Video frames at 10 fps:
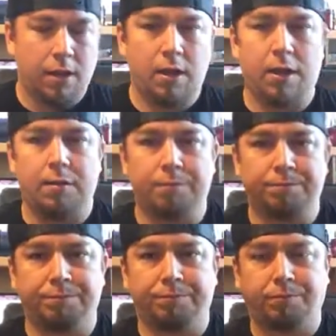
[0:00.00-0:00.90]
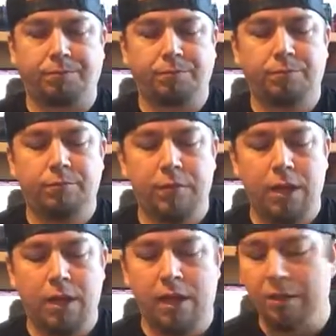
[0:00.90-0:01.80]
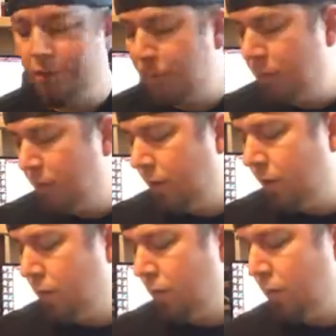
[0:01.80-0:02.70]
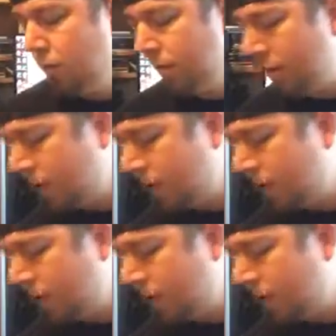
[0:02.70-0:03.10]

um, that's gonna be really cool.